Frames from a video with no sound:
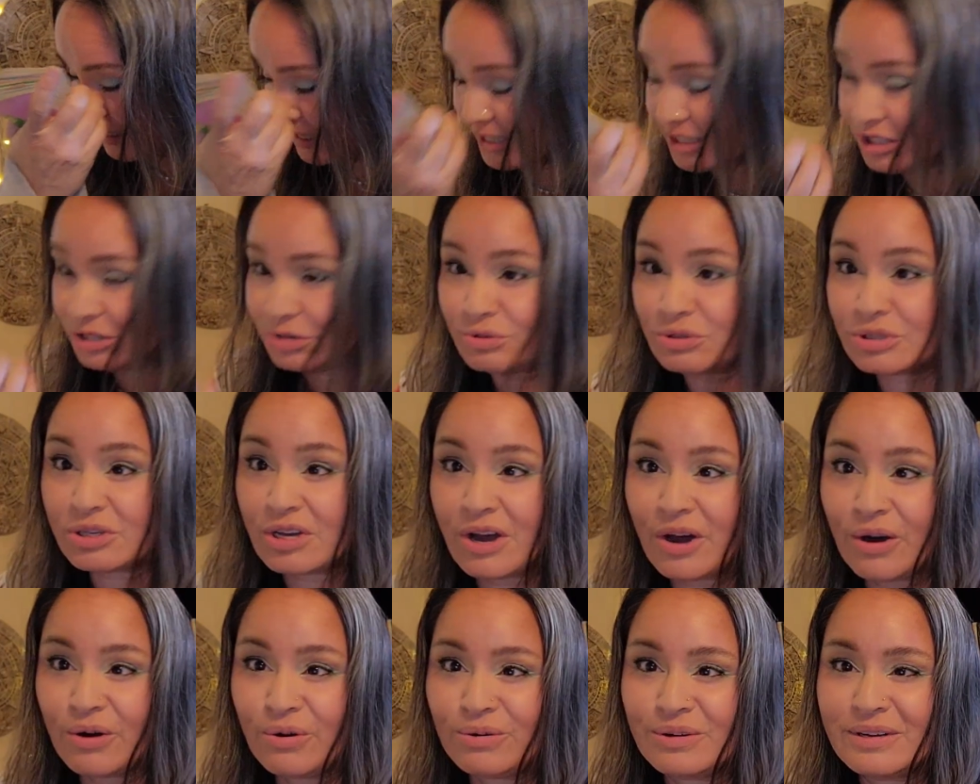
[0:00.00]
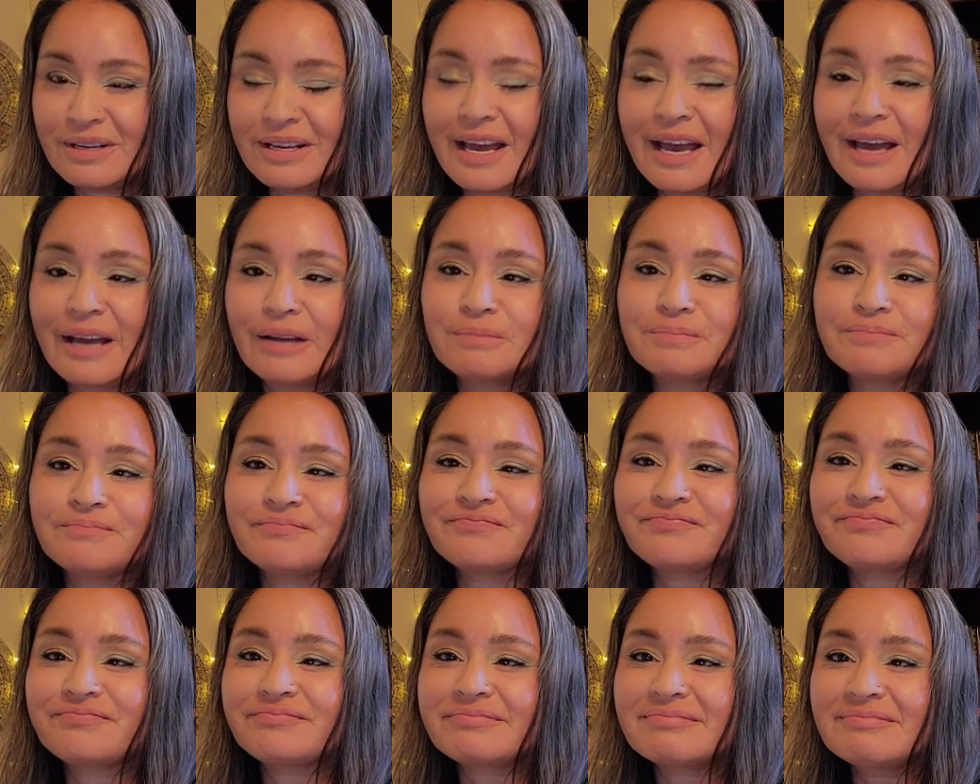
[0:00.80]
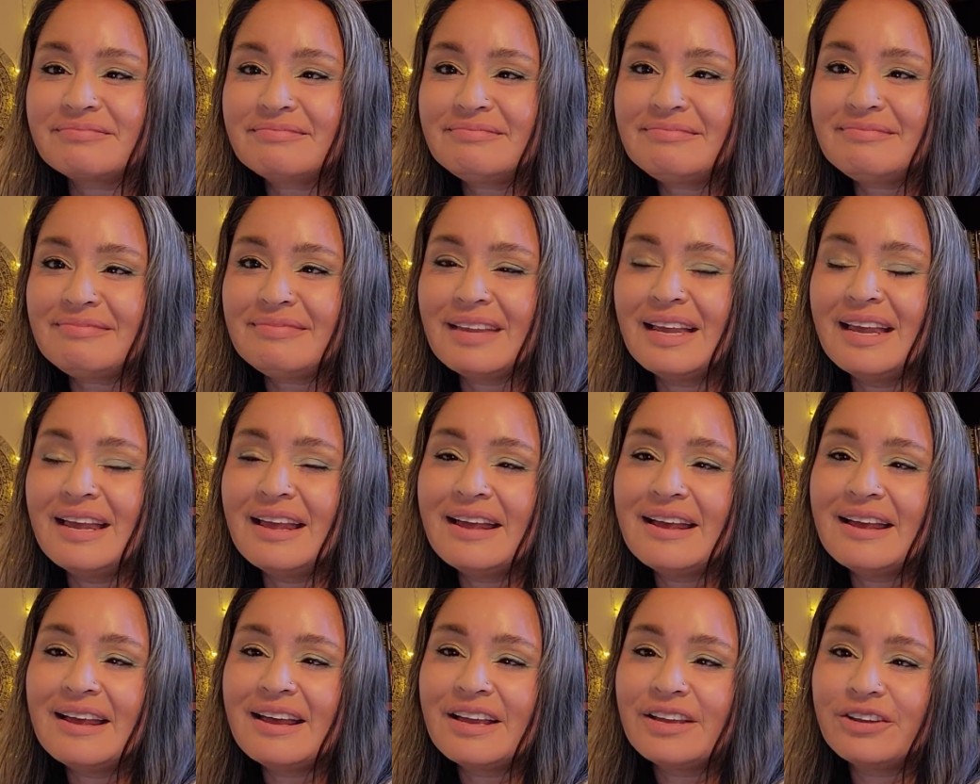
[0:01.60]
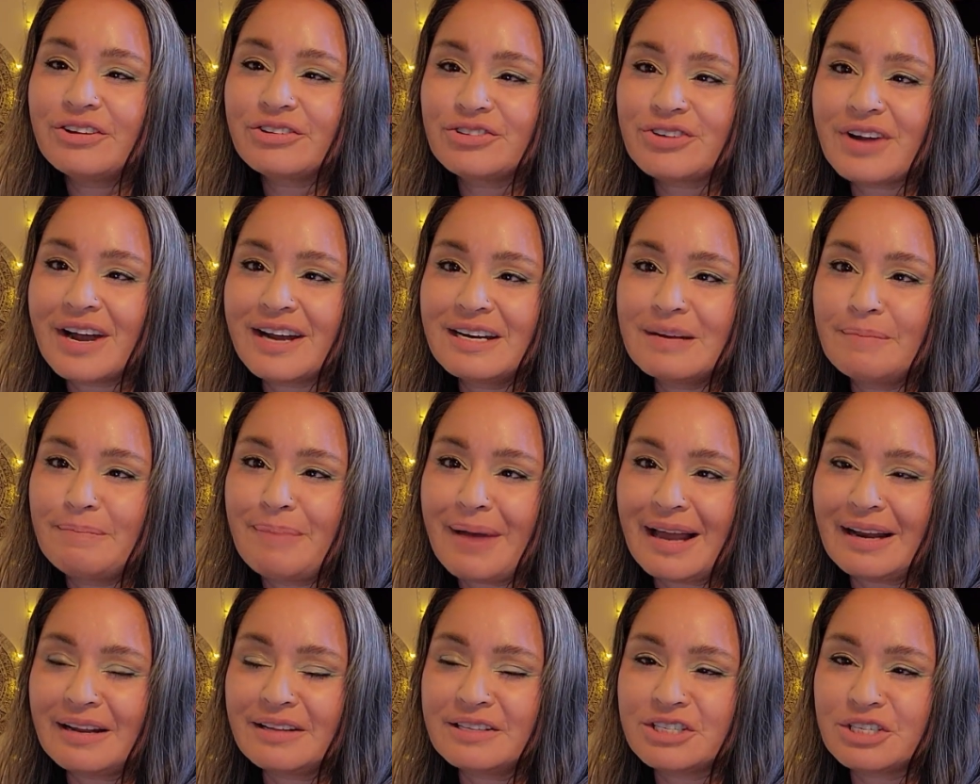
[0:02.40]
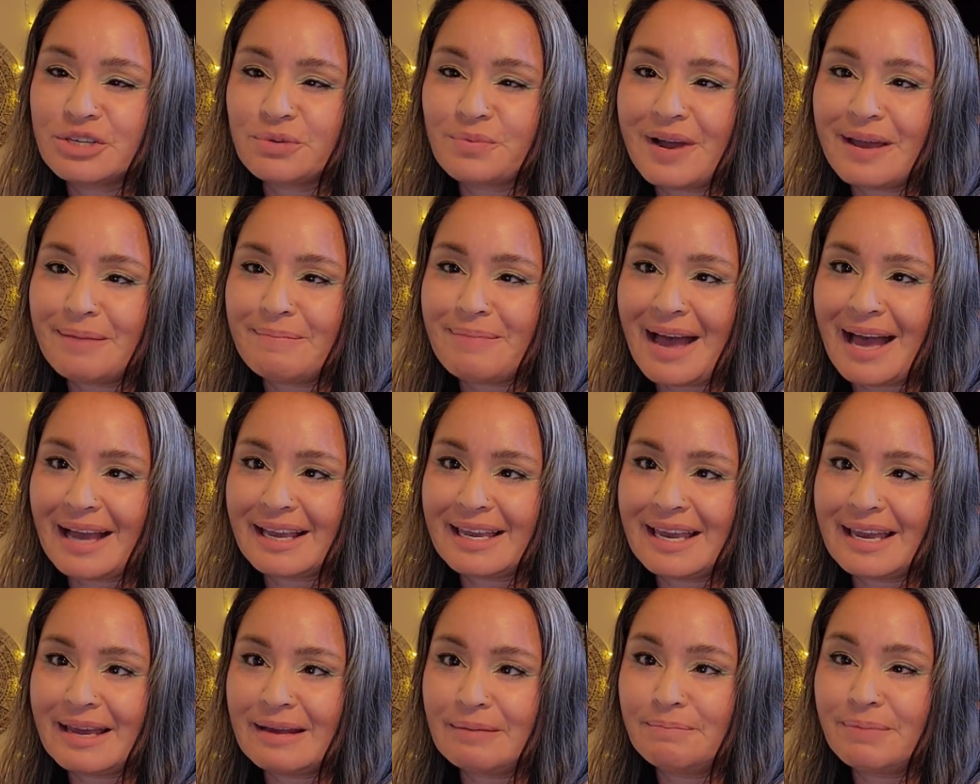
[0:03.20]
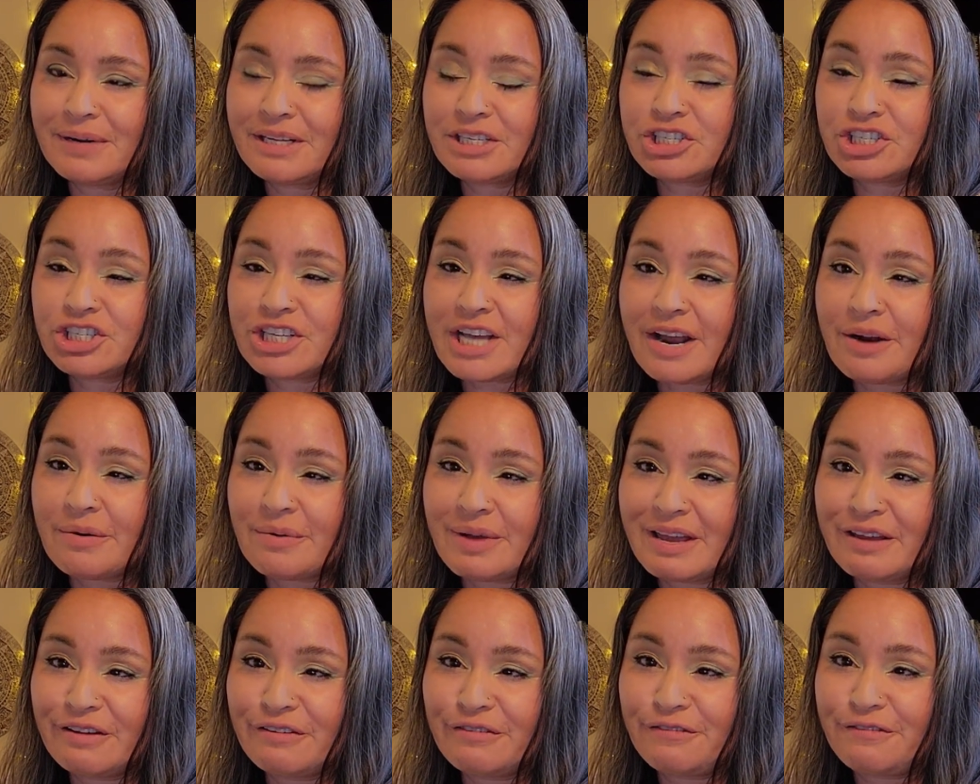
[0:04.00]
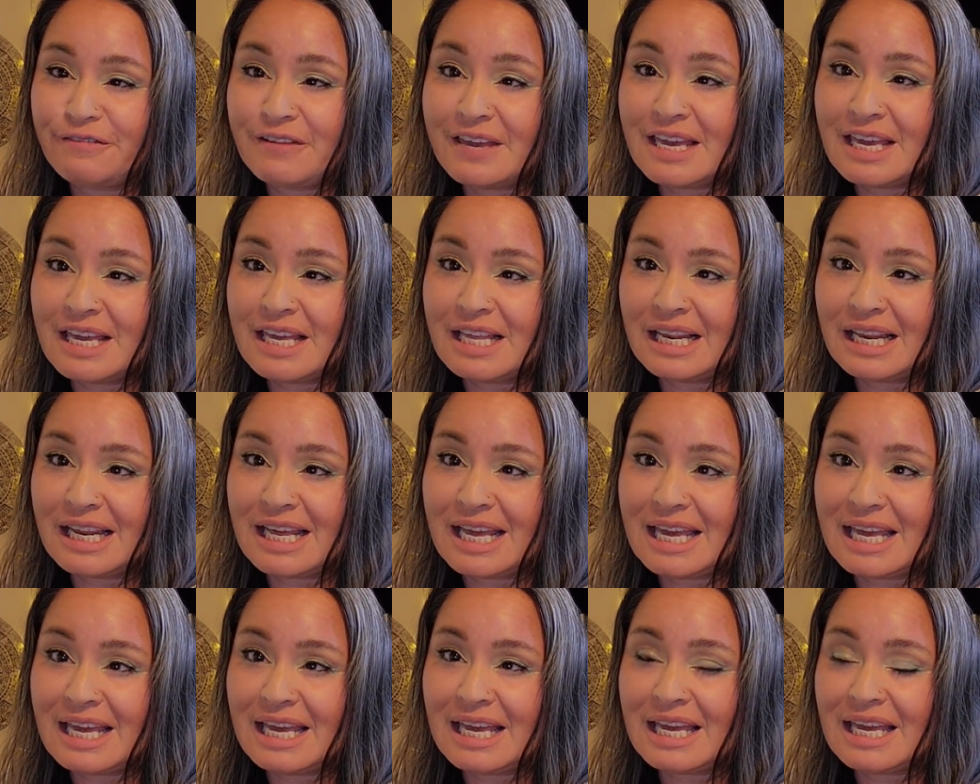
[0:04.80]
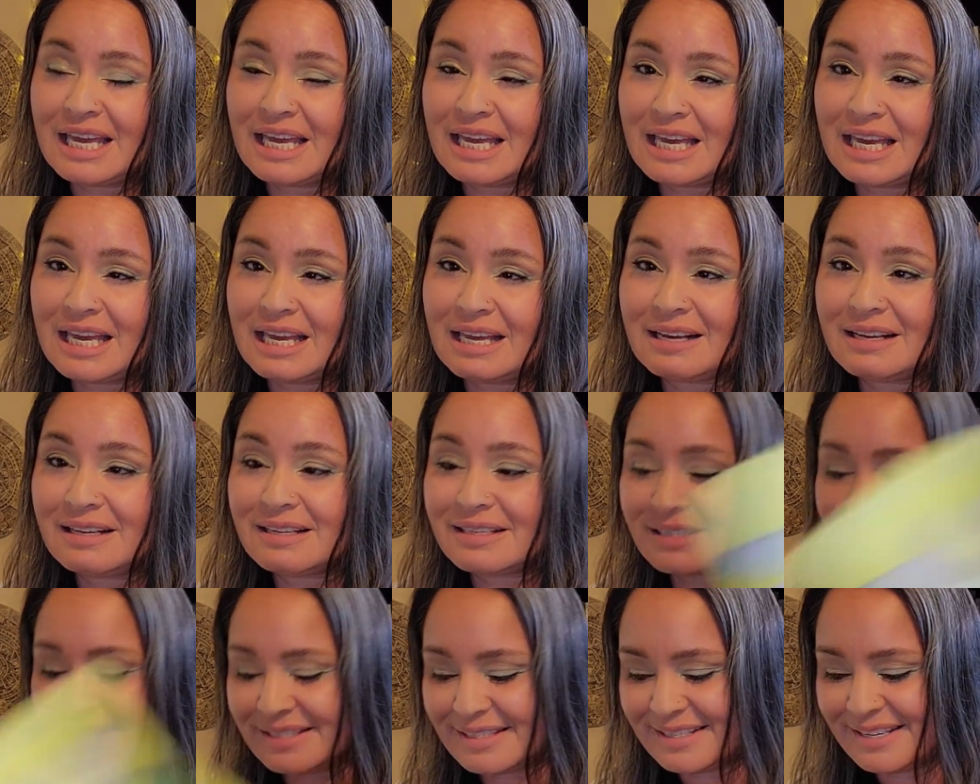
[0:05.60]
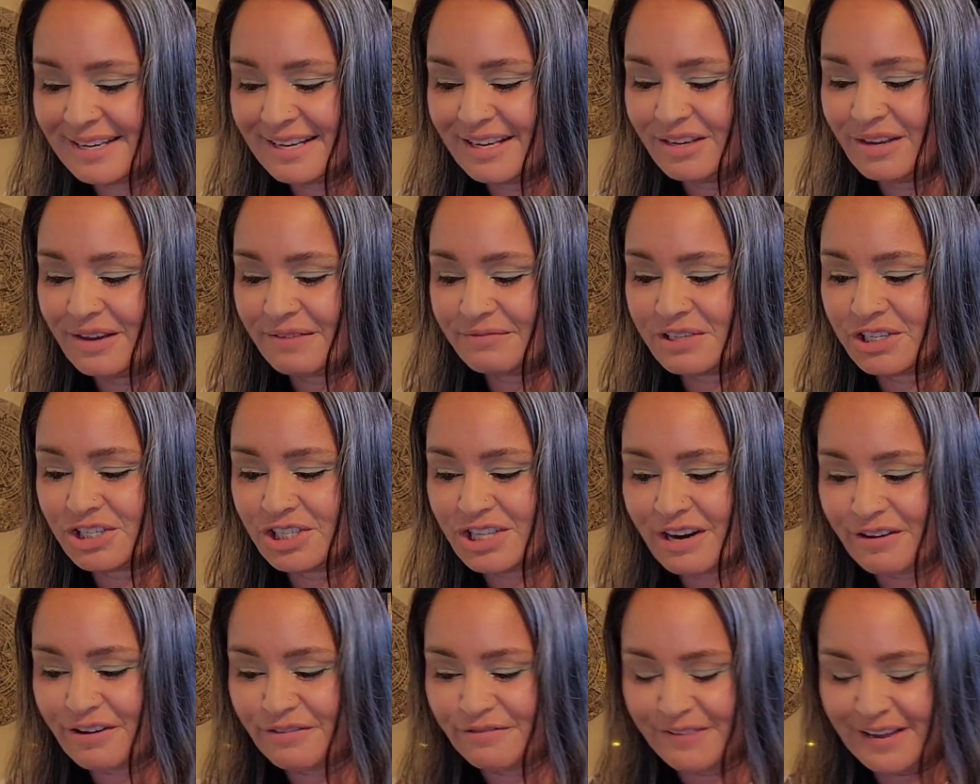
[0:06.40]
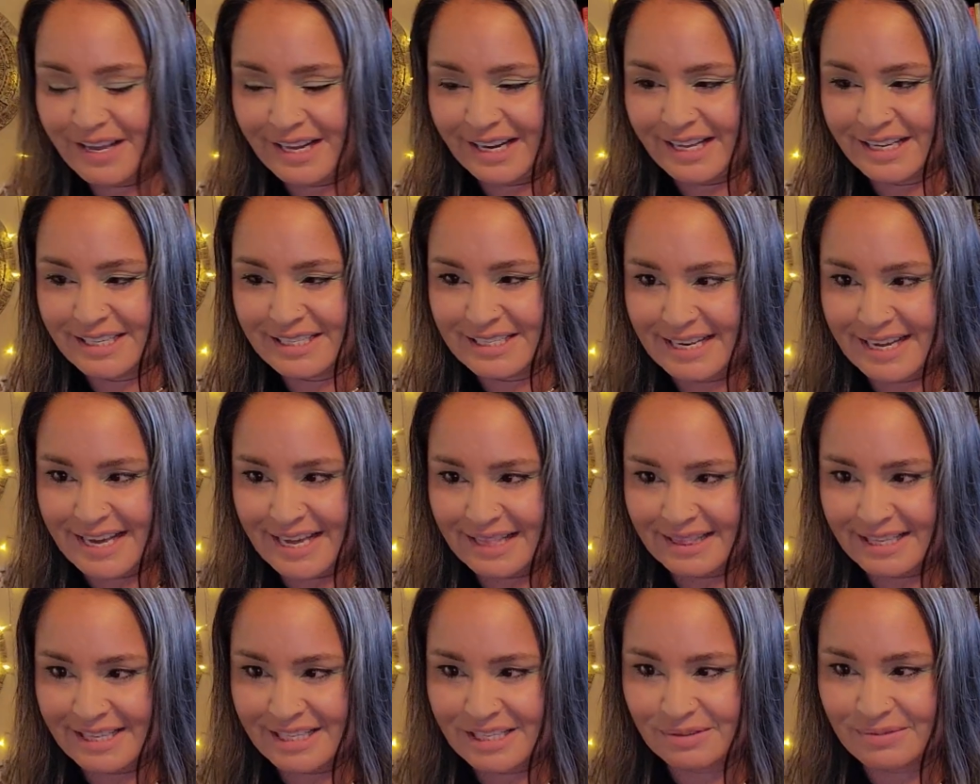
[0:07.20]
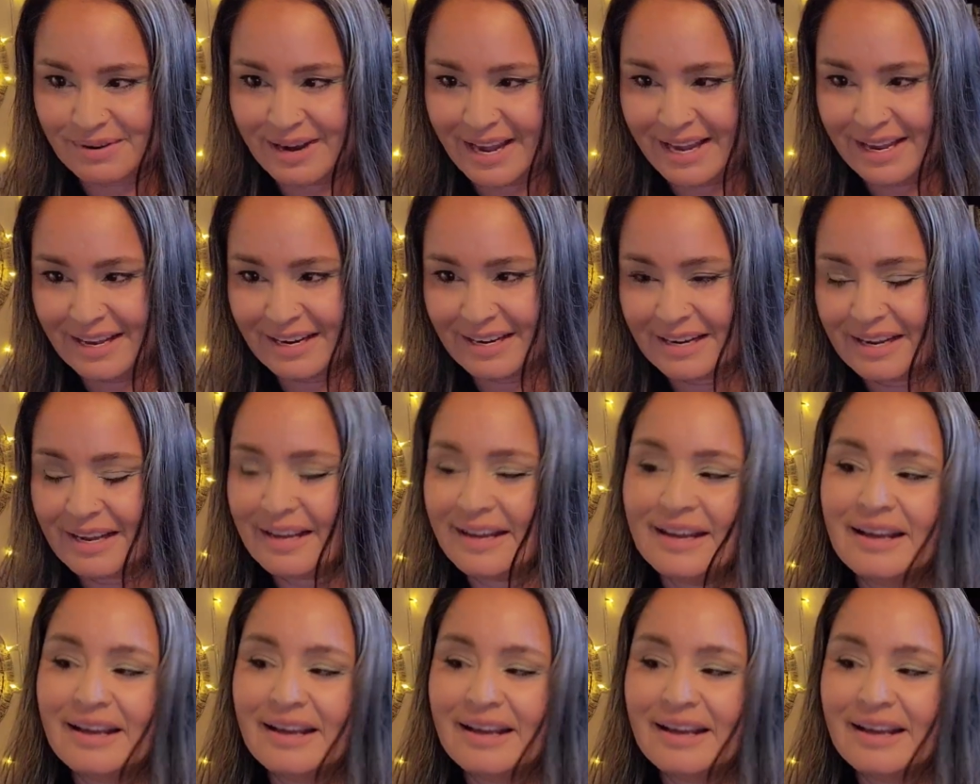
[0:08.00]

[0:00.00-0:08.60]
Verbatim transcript: Let's use code, okay? You're trying to balance your way back in, but sharing feelings. You have to share feelings to get this right.